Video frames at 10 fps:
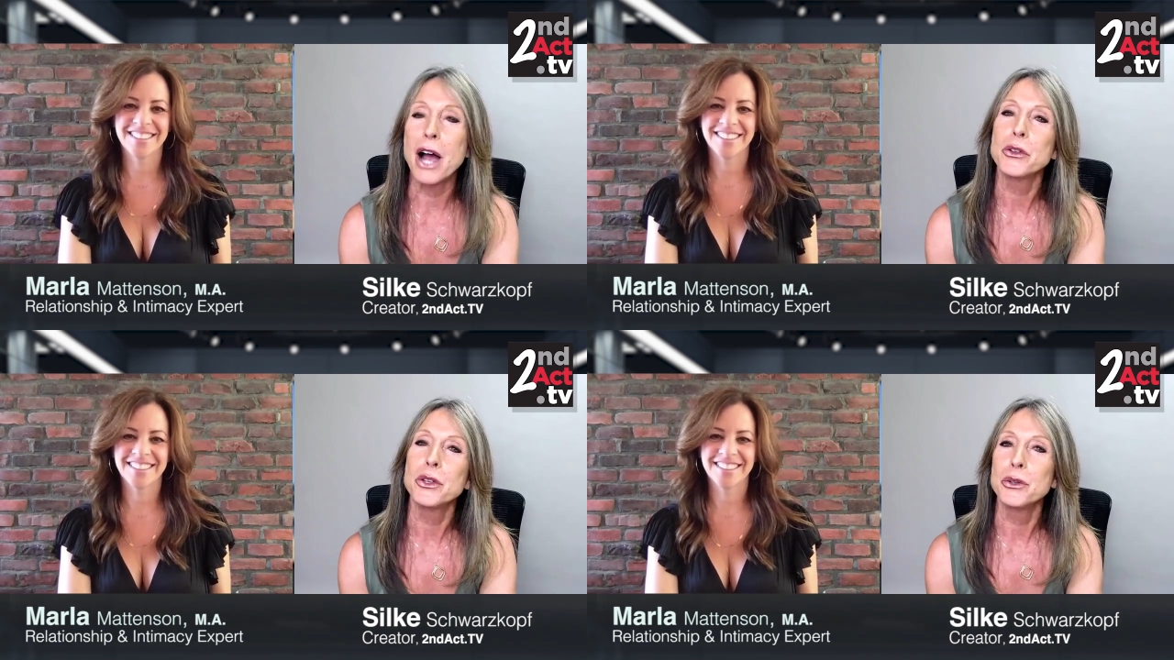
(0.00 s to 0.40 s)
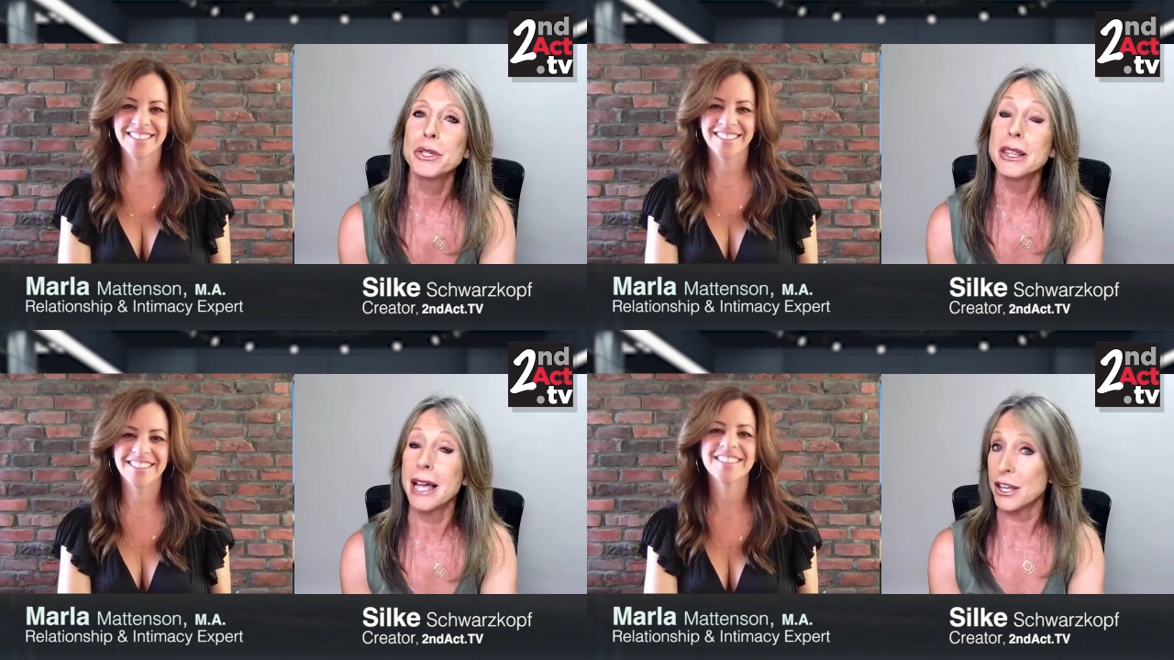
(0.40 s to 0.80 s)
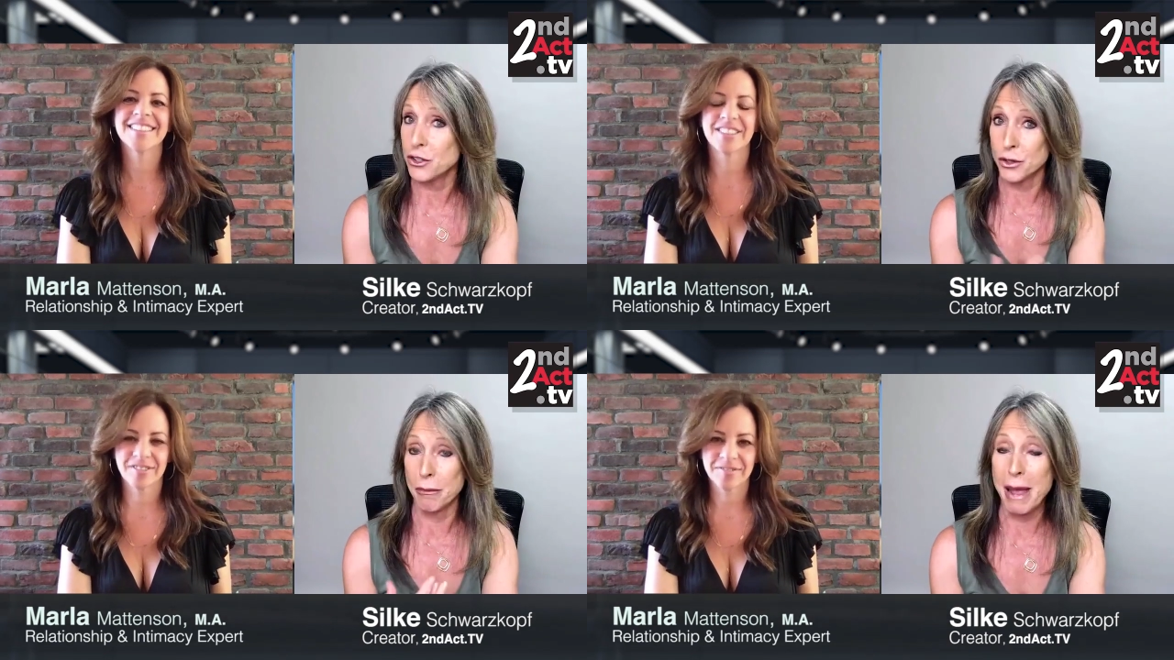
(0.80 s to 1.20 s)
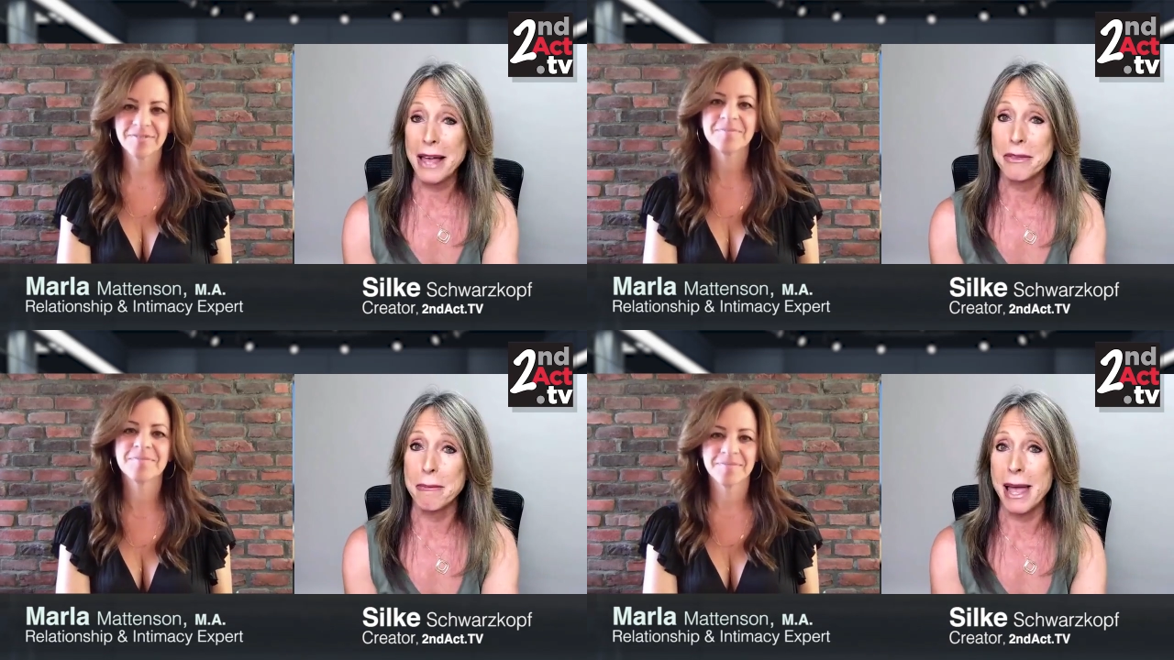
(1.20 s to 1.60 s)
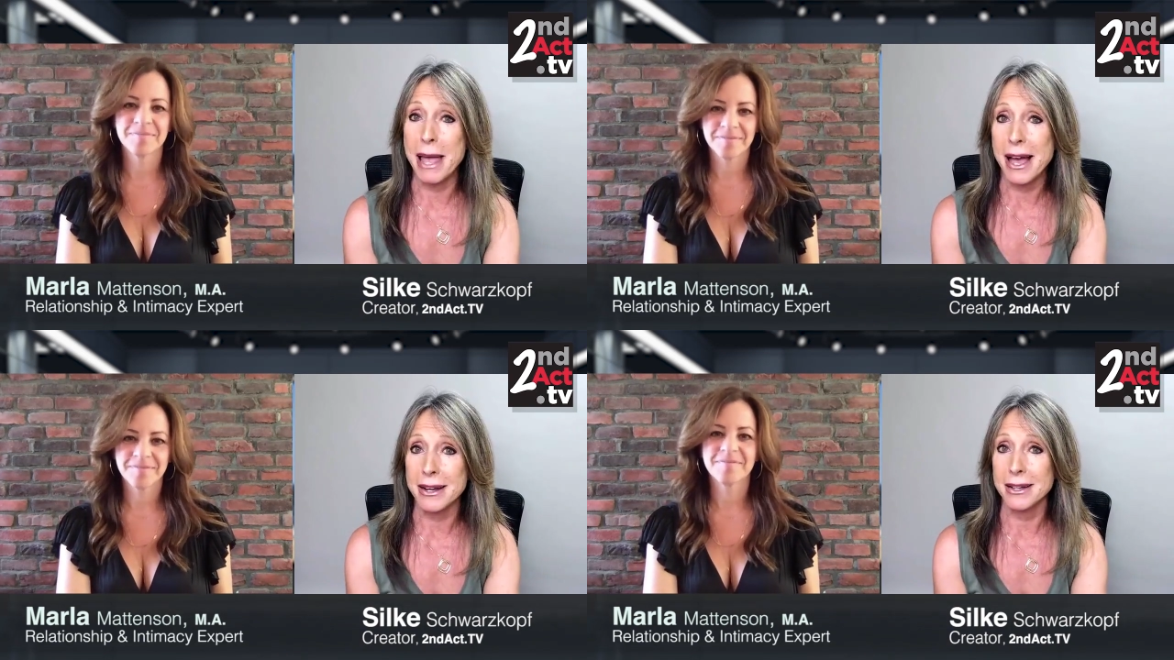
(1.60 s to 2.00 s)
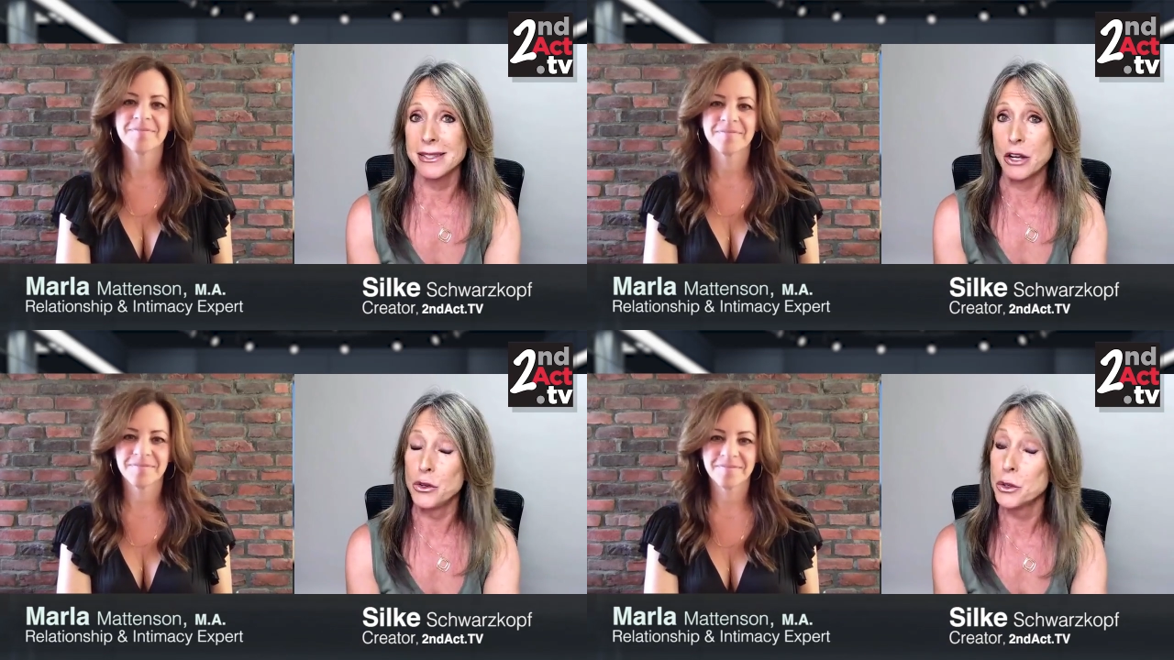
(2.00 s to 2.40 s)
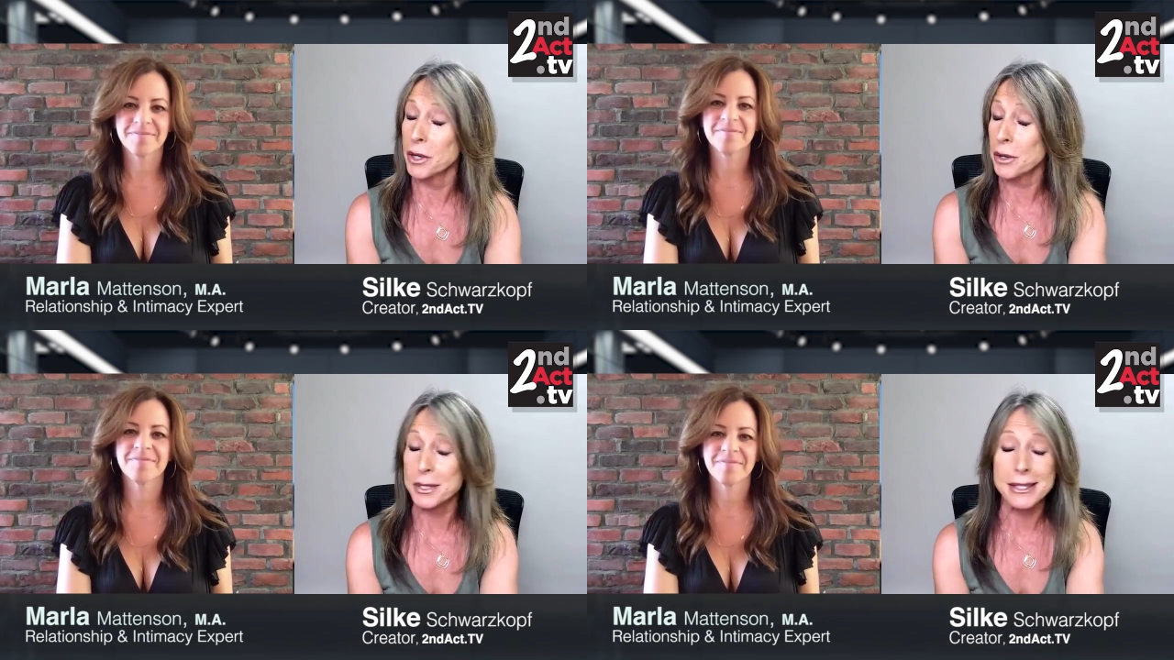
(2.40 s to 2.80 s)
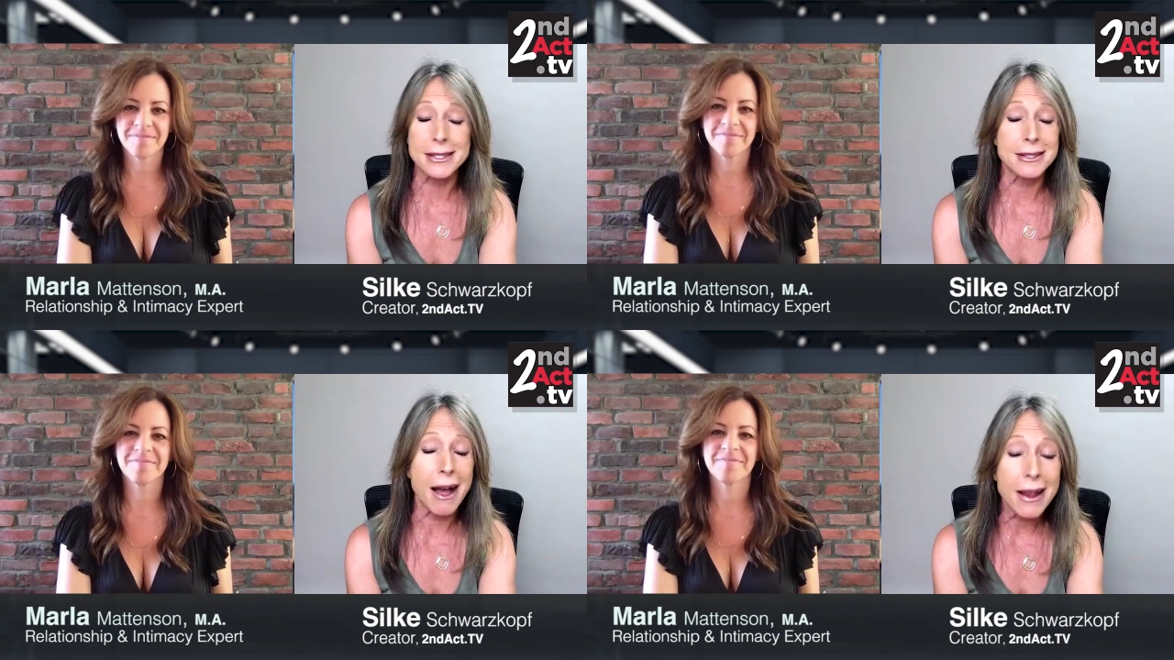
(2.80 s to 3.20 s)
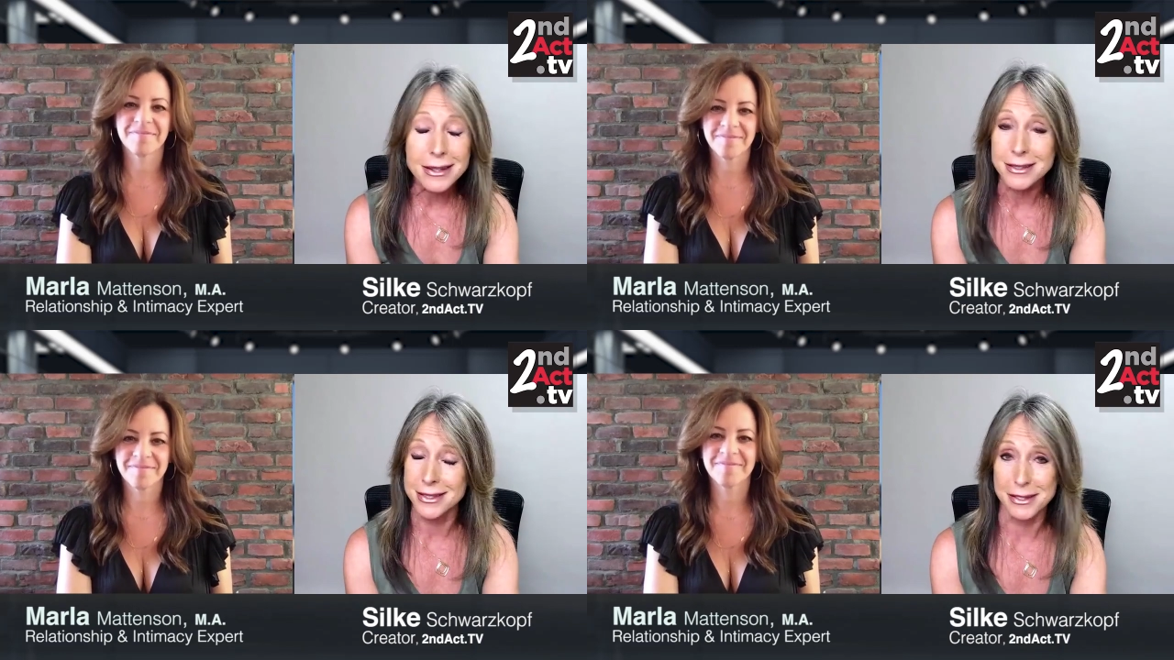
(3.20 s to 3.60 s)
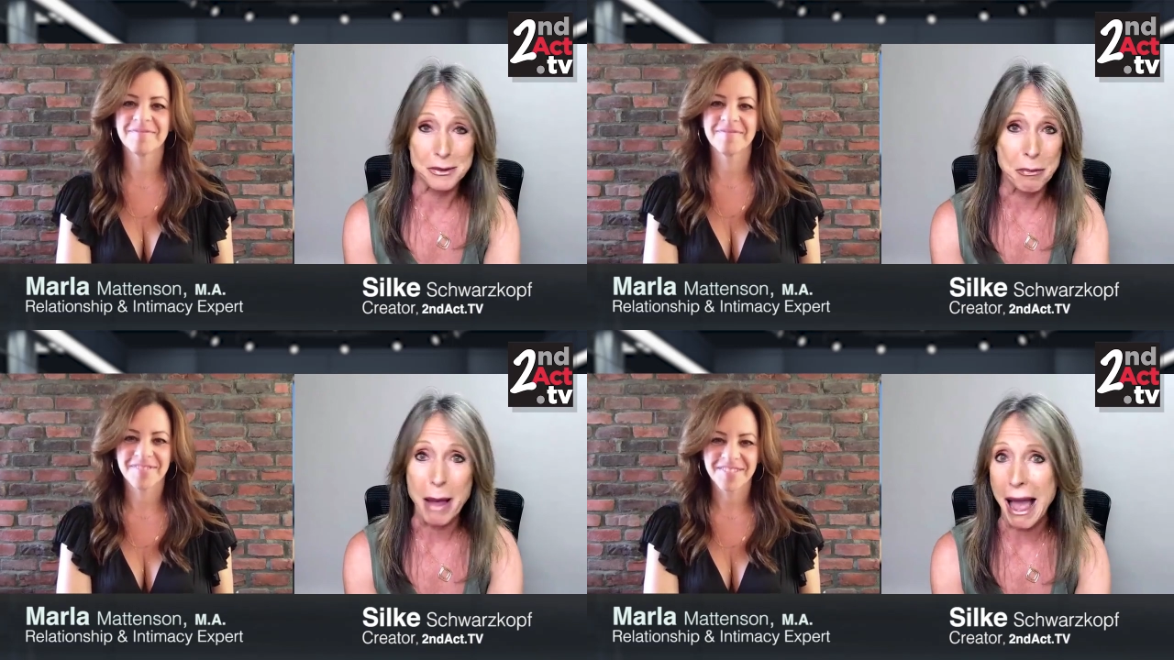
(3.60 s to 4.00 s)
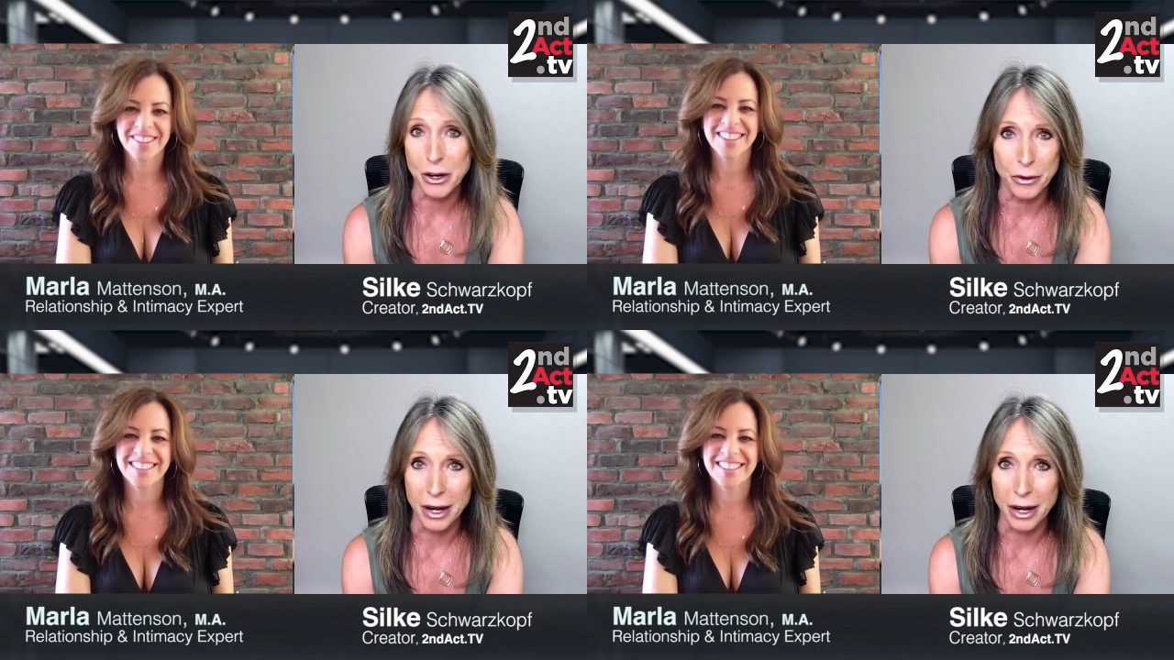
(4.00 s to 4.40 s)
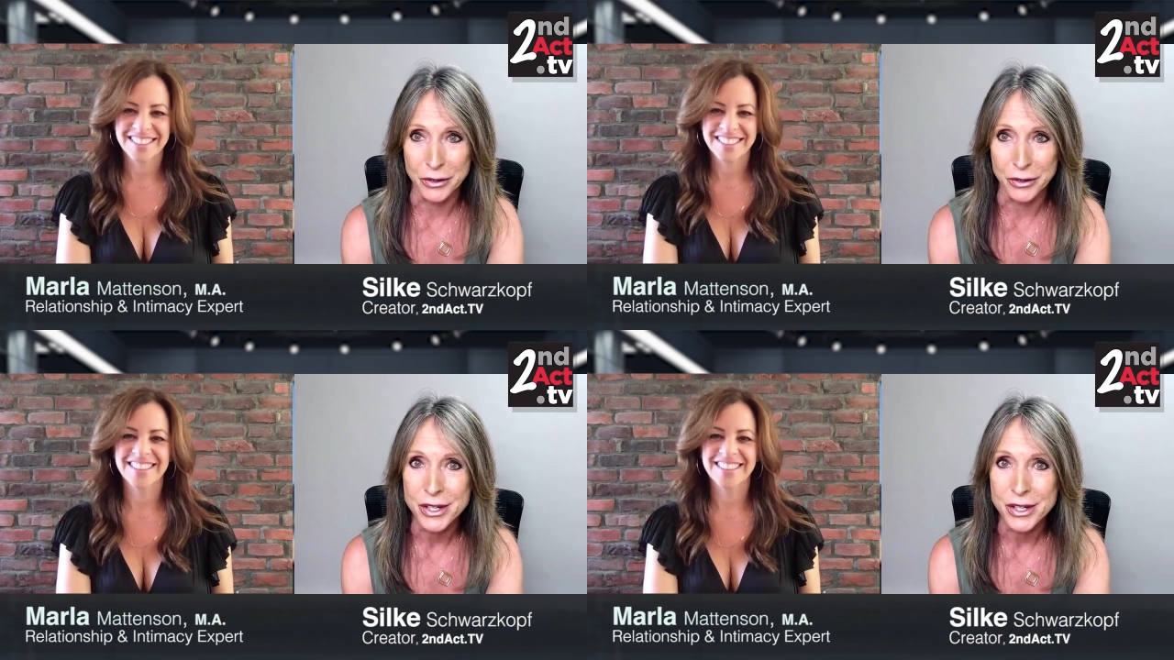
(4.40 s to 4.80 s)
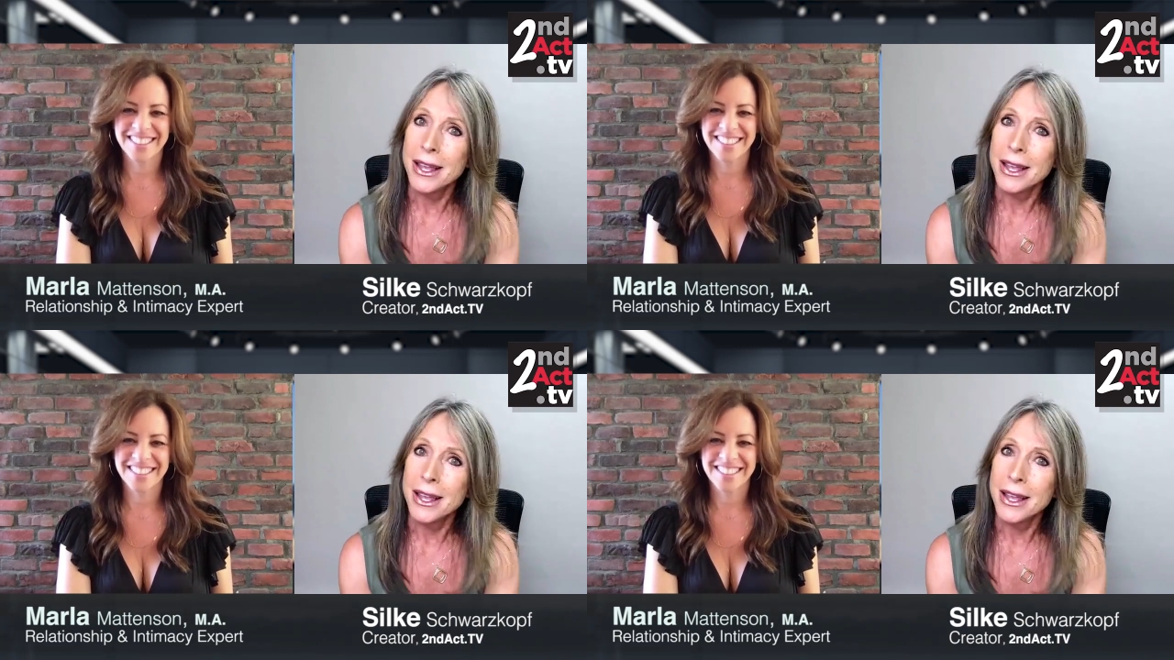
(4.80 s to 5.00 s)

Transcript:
Speaker 1: how you utilize your mathematics and neurosciences background